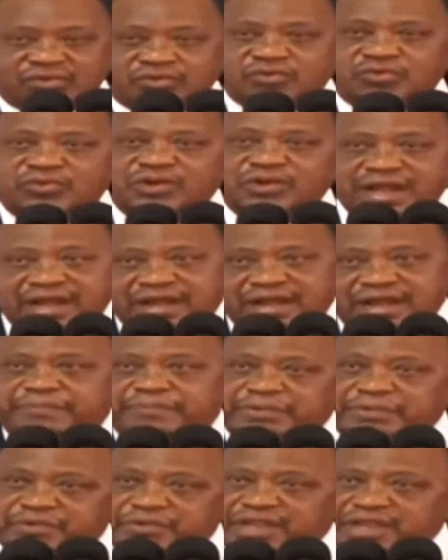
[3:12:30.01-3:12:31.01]
kuungana
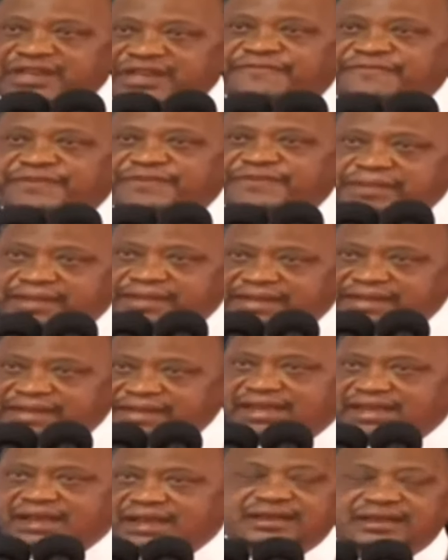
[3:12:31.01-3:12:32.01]
pamoja na
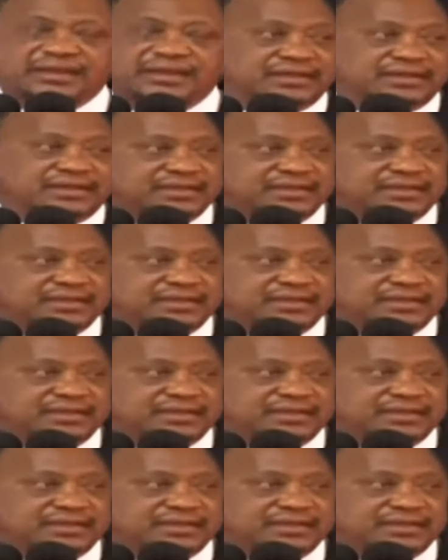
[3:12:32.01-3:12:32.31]
familia